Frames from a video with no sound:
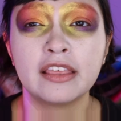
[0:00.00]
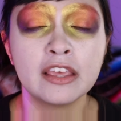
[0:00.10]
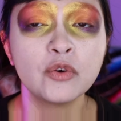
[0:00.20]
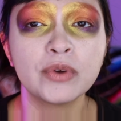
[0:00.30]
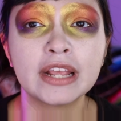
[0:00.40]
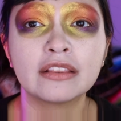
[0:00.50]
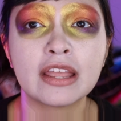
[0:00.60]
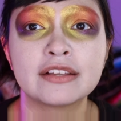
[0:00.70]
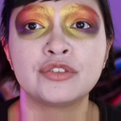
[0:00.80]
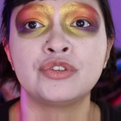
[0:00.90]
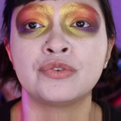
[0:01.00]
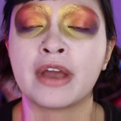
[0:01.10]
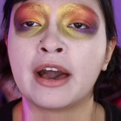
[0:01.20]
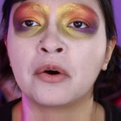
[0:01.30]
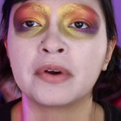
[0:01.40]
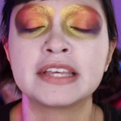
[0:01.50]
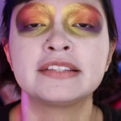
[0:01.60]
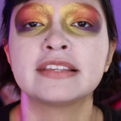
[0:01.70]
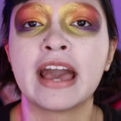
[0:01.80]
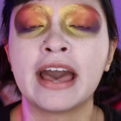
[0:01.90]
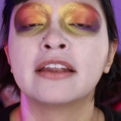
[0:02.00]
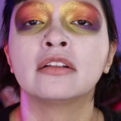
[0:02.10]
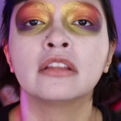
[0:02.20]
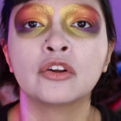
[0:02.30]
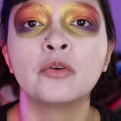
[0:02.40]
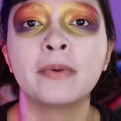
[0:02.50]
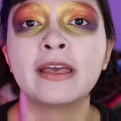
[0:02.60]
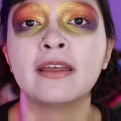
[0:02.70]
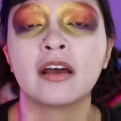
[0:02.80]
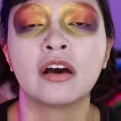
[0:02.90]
I think what I'd like to do now is add a little bit